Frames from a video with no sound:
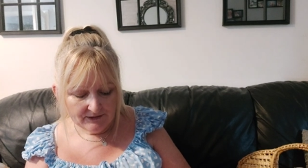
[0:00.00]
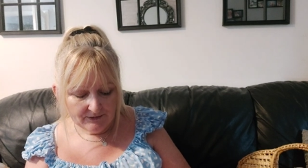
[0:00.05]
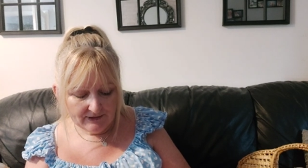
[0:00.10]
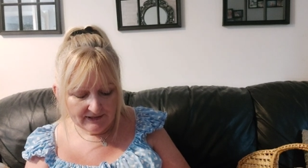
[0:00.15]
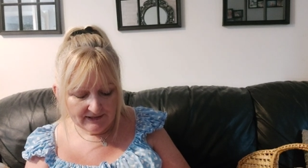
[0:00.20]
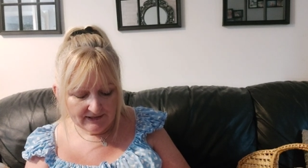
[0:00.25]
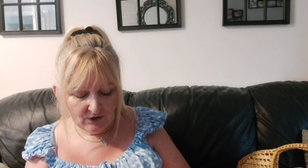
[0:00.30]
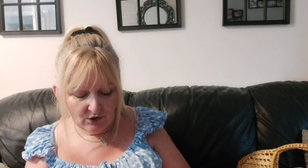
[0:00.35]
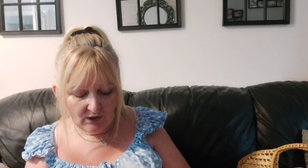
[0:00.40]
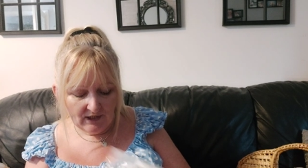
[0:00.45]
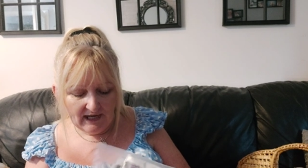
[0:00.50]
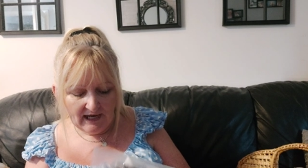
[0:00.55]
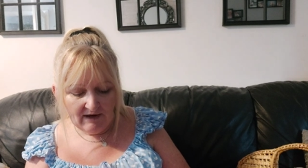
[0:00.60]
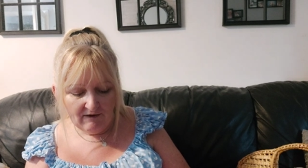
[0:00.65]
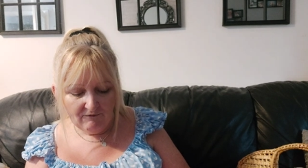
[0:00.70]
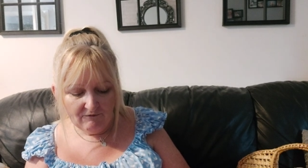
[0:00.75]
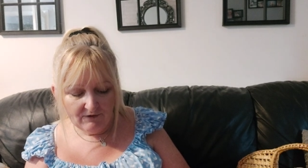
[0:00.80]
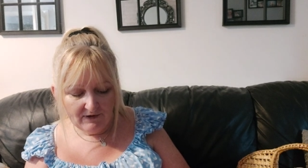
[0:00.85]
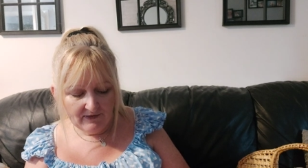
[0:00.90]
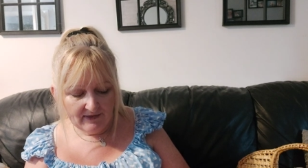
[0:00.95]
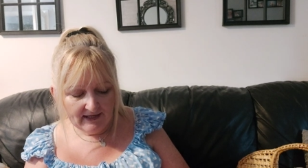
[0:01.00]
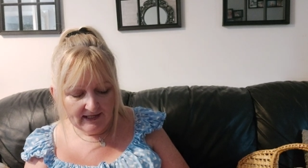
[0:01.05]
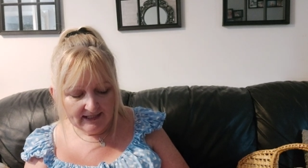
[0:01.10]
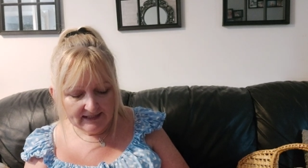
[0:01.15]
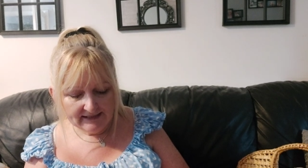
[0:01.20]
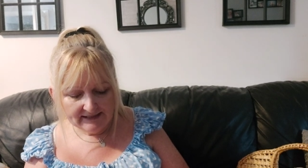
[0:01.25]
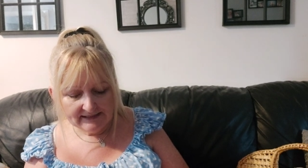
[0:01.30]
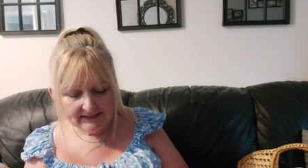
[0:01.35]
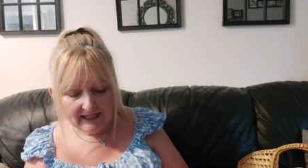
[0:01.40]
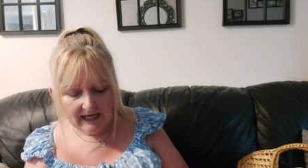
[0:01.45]
So it's got everything
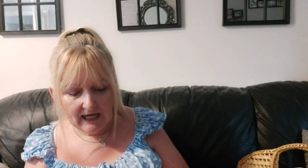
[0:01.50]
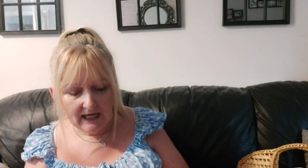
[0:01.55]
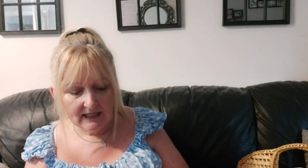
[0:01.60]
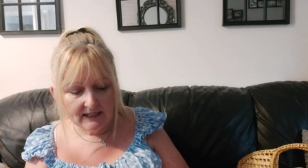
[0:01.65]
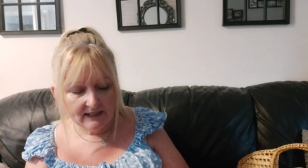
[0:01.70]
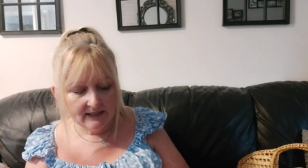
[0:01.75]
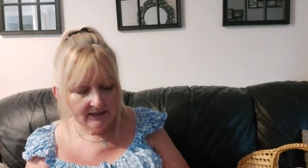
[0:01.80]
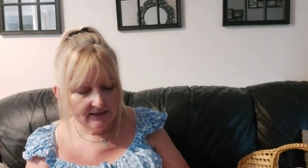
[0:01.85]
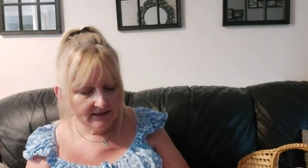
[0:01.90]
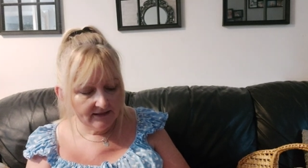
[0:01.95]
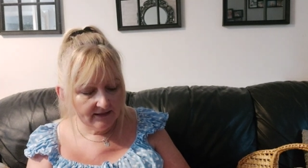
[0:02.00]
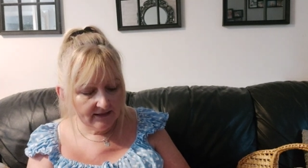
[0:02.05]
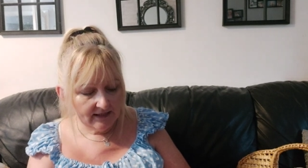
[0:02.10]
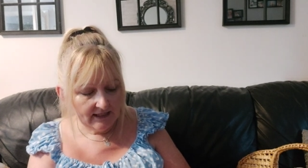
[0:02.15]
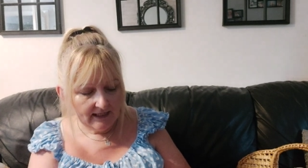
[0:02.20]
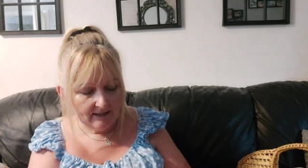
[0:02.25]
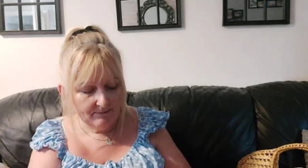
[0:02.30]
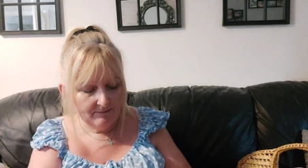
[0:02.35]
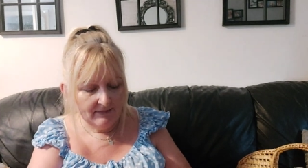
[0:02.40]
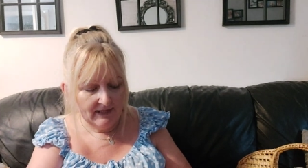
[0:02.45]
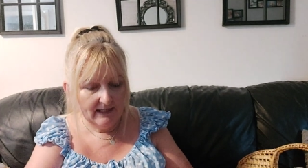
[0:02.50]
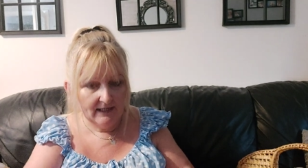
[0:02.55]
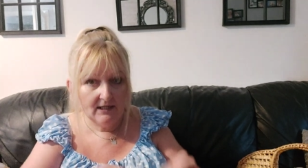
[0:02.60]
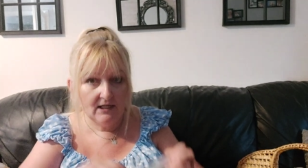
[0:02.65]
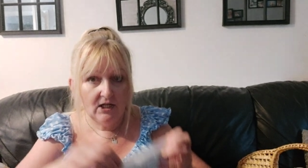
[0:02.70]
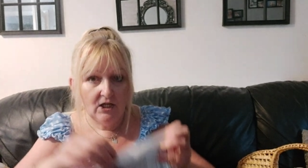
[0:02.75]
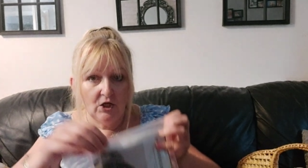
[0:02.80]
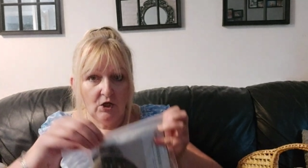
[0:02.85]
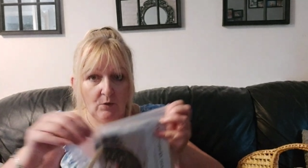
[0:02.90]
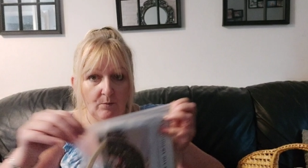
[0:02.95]
inside. I'm
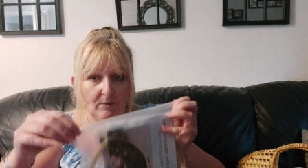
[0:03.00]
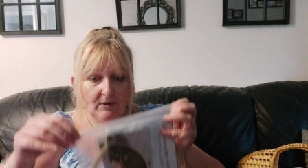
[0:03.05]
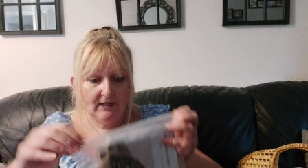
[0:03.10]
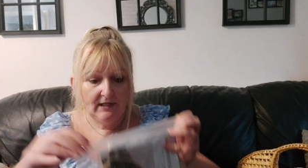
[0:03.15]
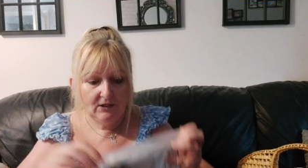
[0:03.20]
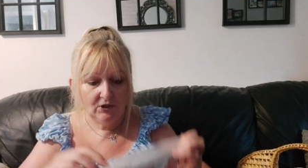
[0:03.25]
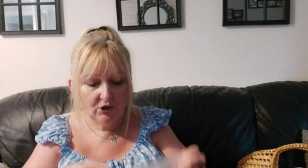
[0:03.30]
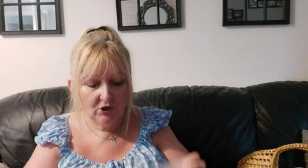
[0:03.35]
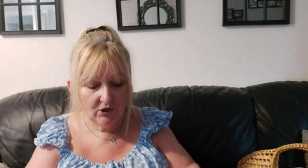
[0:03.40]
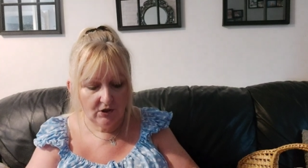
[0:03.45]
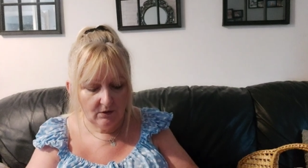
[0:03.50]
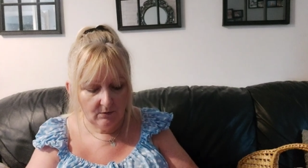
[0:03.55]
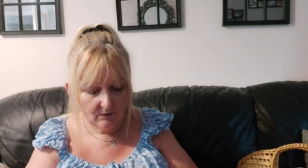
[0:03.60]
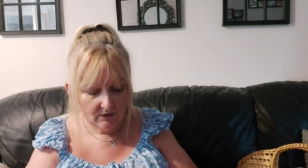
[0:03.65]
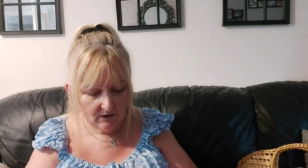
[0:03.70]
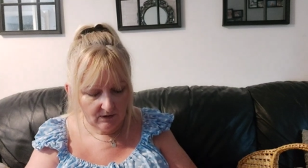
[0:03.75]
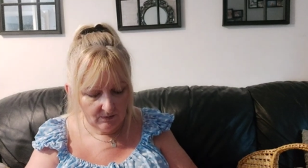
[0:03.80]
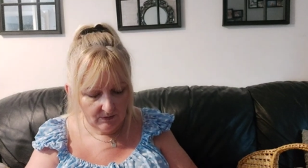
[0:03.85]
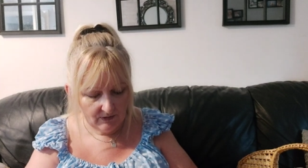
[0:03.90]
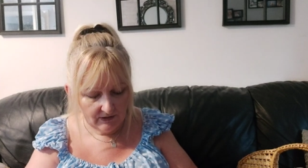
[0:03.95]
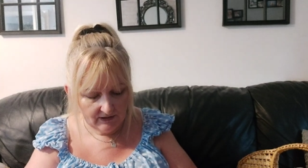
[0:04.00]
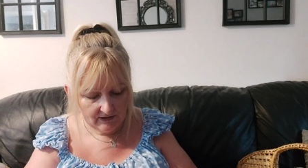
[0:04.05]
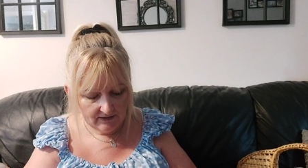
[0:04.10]
going to open it and show you.